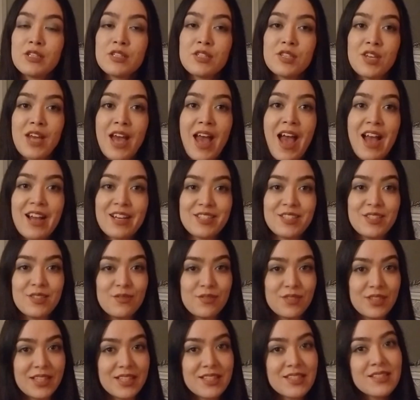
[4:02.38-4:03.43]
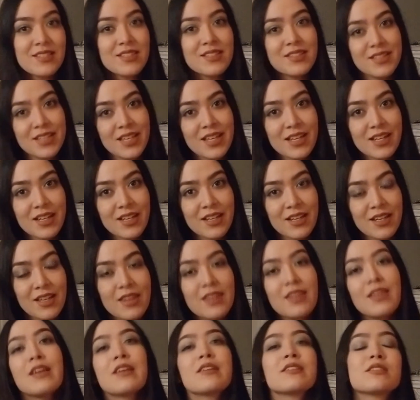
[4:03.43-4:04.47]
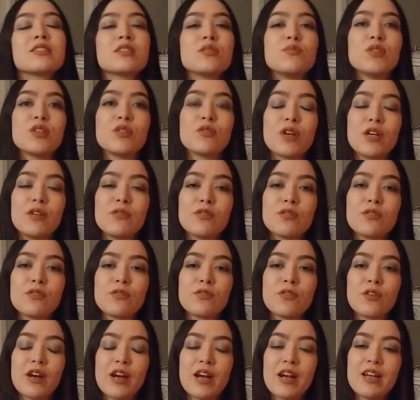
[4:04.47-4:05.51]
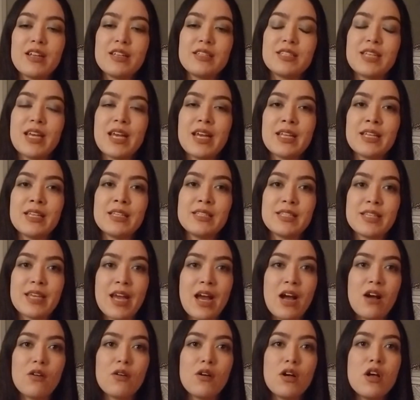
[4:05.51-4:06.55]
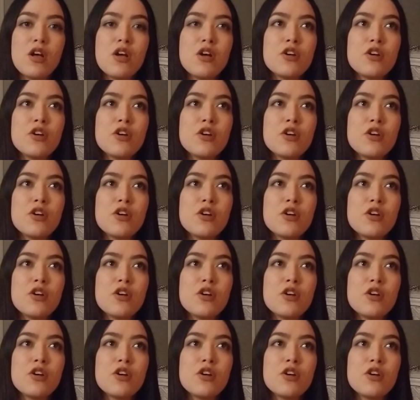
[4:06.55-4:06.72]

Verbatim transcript: to actively seek things to be grateful for day in and day out.